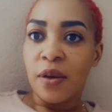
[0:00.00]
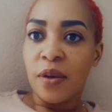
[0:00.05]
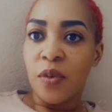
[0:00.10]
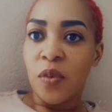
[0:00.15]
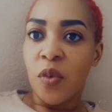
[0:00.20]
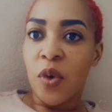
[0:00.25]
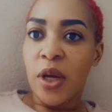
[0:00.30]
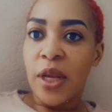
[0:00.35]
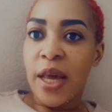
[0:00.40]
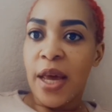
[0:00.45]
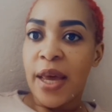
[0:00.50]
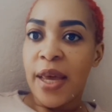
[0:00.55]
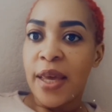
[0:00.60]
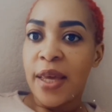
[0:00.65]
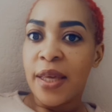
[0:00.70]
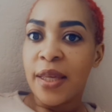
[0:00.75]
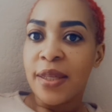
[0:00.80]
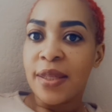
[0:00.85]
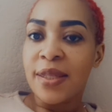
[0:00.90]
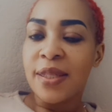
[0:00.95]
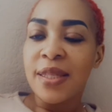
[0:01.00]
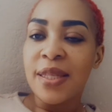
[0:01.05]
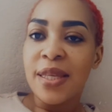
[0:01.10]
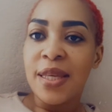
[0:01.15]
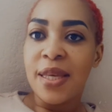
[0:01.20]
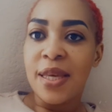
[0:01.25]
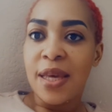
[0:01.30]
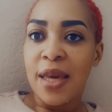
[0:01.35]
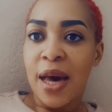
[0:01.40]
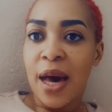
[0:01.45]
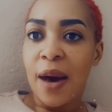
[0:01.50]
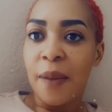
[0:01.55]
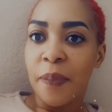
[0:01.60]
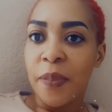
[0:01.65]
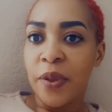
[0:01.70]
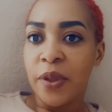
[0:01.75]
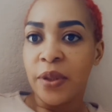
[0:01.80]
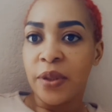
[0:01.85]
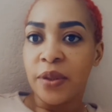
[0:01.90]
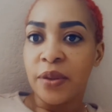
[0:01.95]
what I see
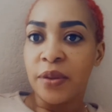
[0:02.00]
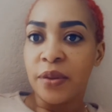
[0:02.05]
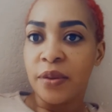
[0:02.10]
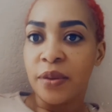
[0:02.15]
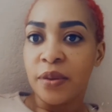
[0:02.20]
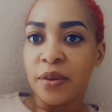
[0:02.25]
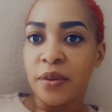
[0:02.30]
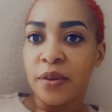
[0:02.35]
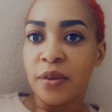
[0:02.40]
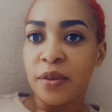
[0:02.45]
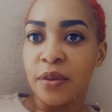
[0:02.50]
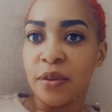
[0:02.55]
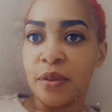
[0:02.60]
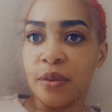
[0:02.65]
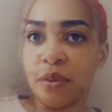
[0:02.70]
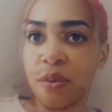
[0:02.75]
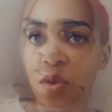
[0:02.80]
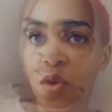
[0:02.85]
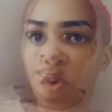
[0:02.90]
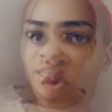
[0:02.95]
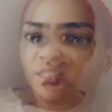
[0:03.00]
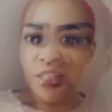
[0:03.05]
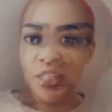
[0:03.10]
happen over